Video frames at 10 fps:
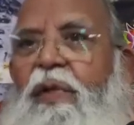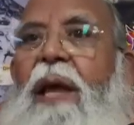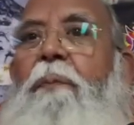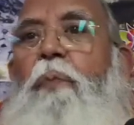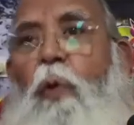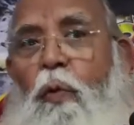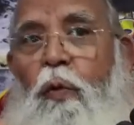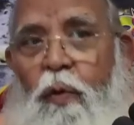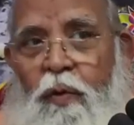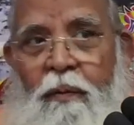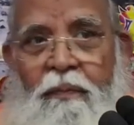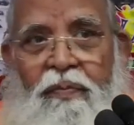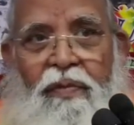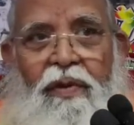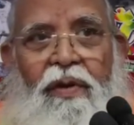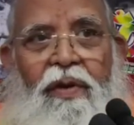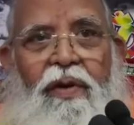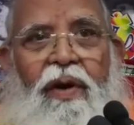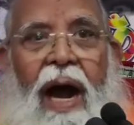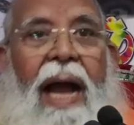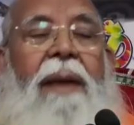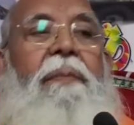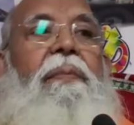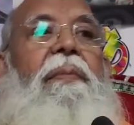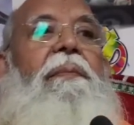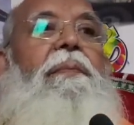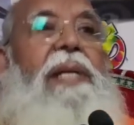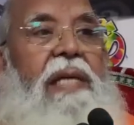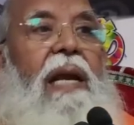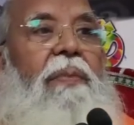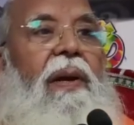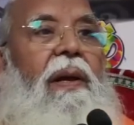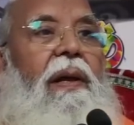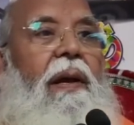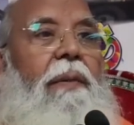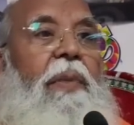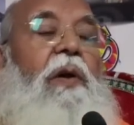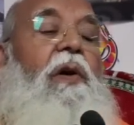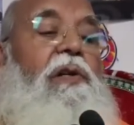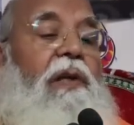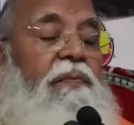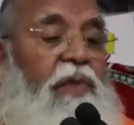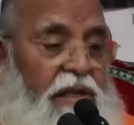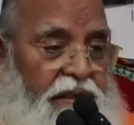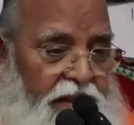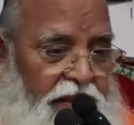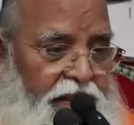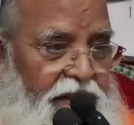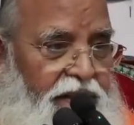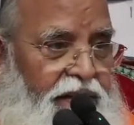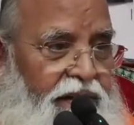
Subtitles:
They prove, I am miserable because of this.